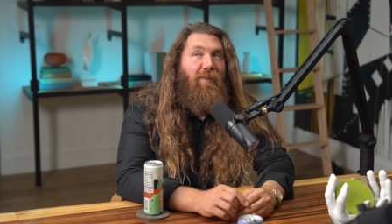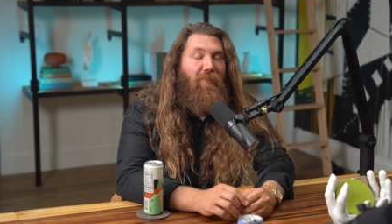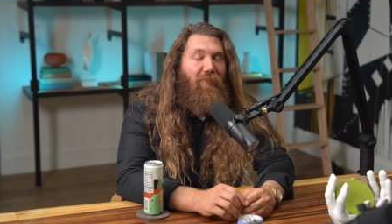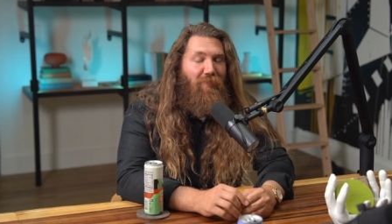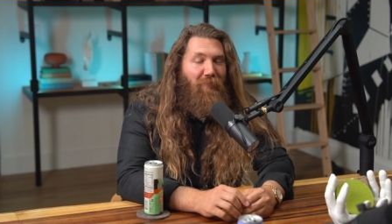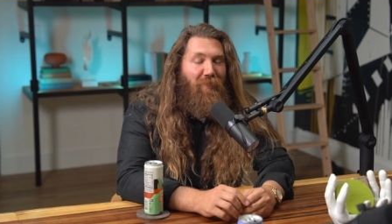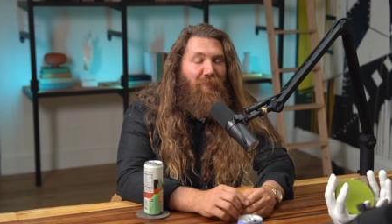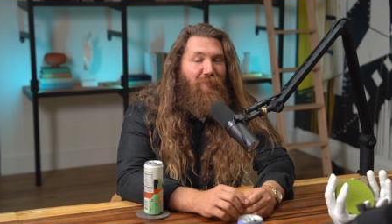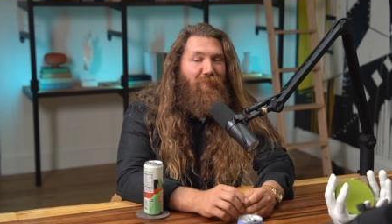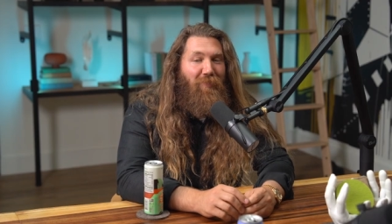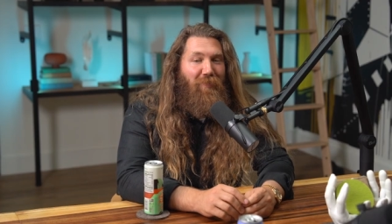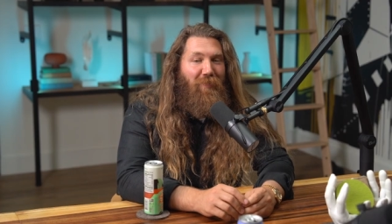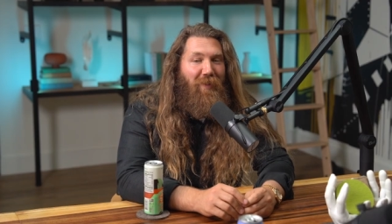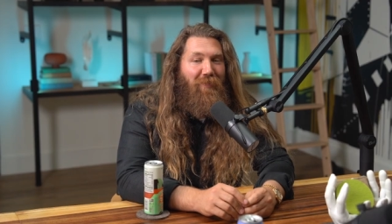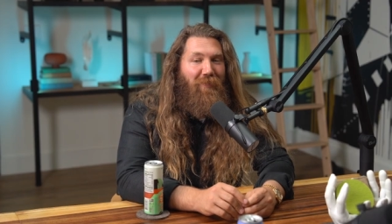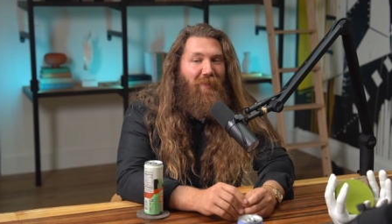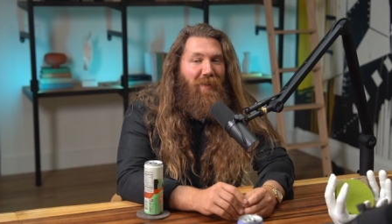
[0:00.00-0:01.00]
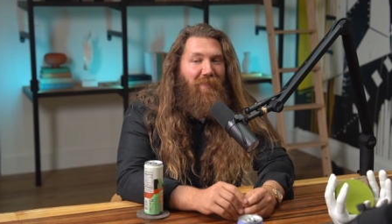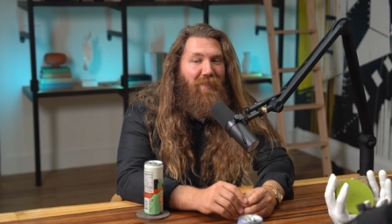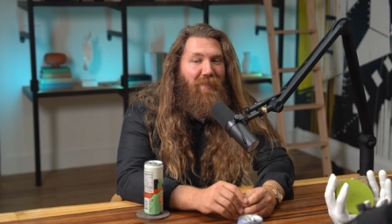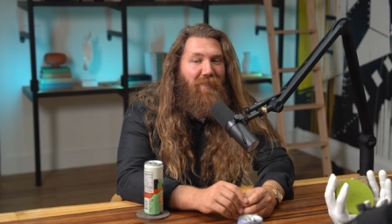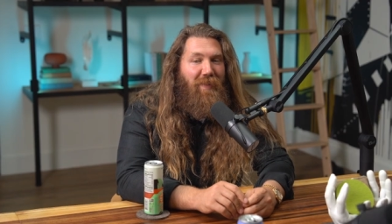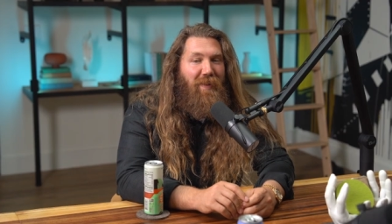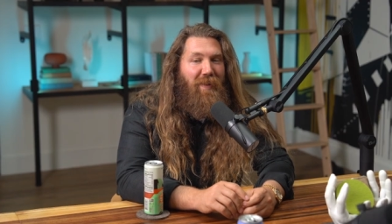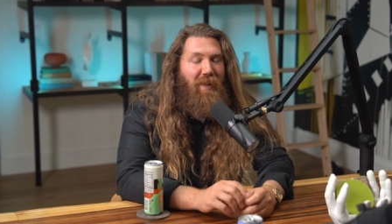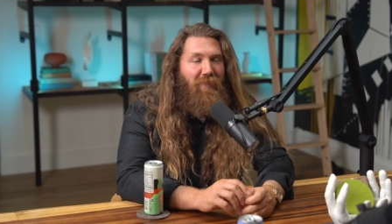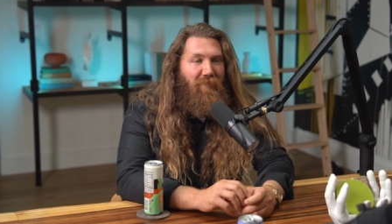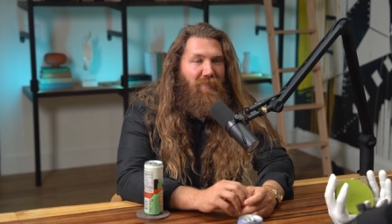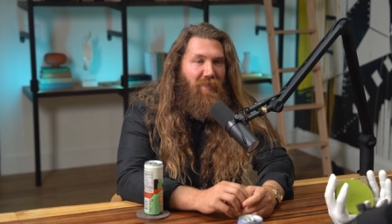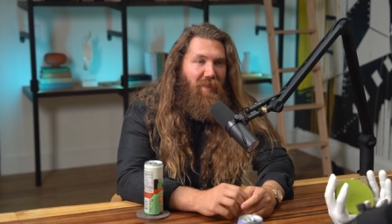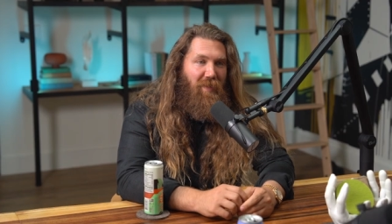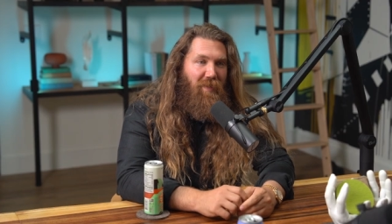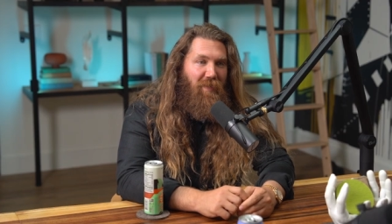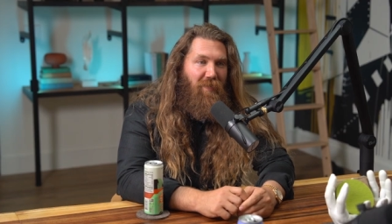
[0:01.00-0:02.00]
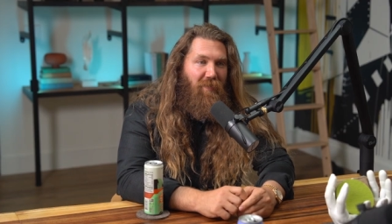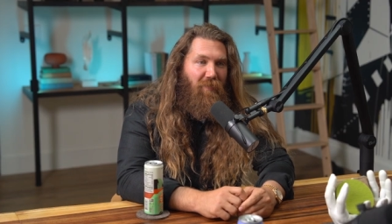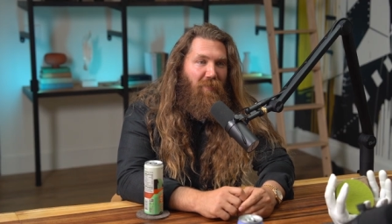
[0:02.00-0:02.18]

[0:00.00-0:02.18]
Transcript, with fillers: So we sold out, I think, the next day.